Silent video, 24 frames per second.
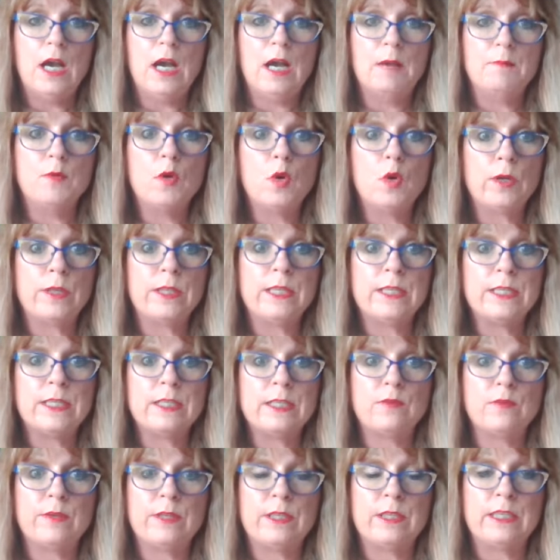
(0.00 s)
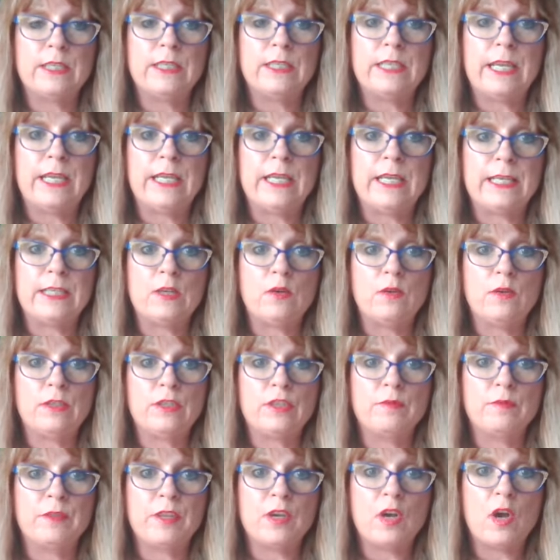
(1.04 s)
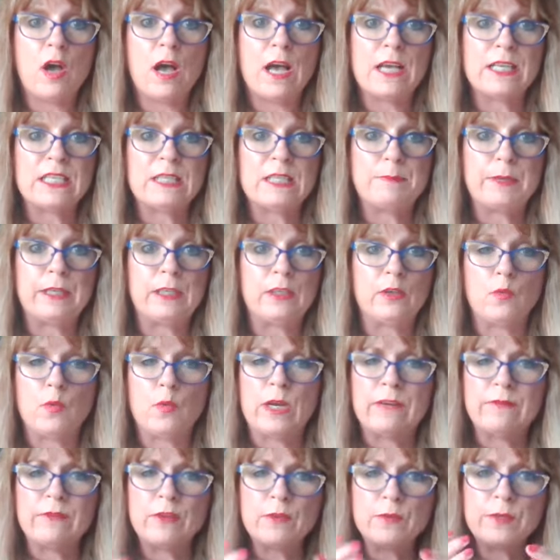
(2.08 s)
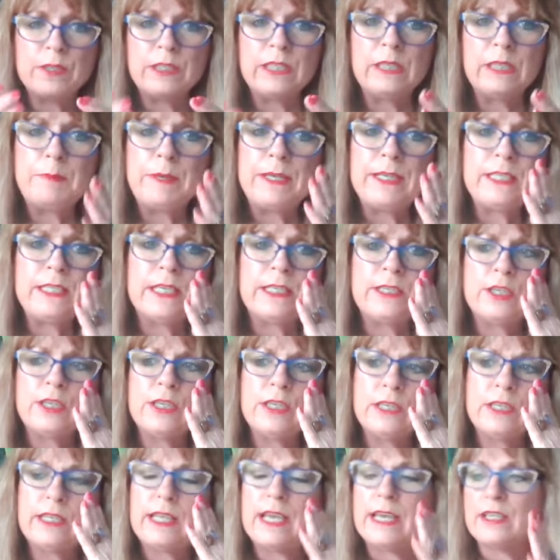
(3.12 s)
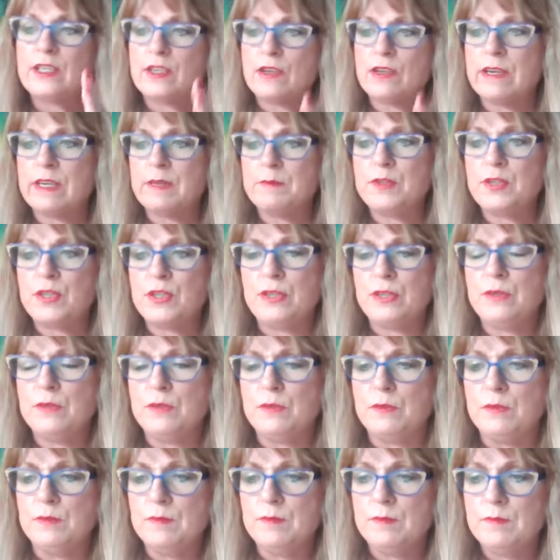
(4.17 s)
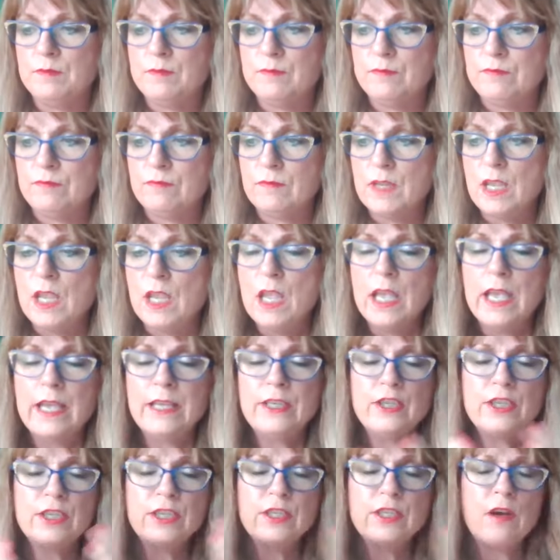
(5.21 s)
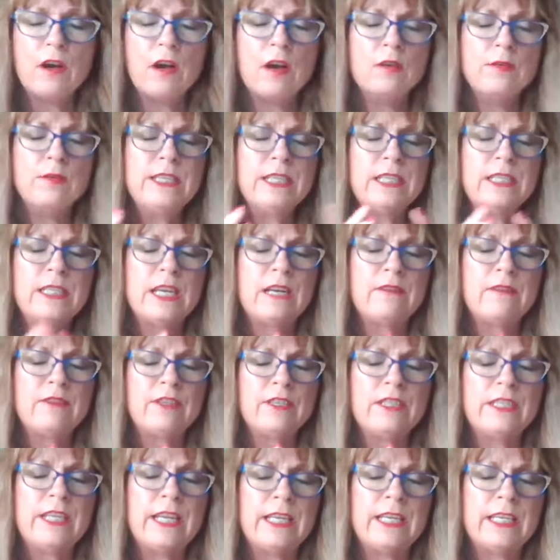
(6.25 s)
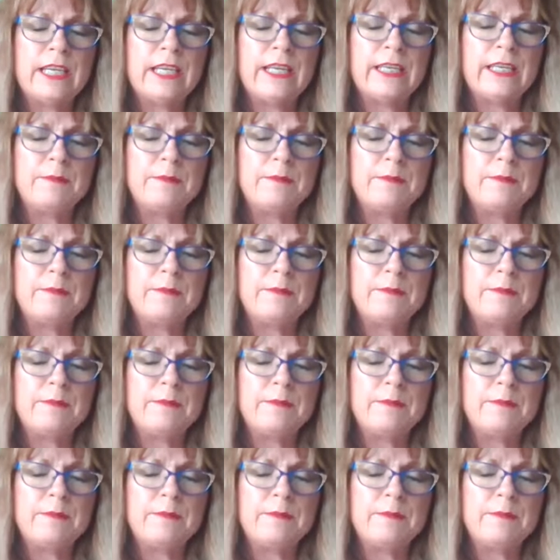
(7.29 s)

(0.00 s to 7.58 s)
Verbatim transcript: um, or this is when the day I go into the hospital or whatever. Really pay attention to that time too and just always never take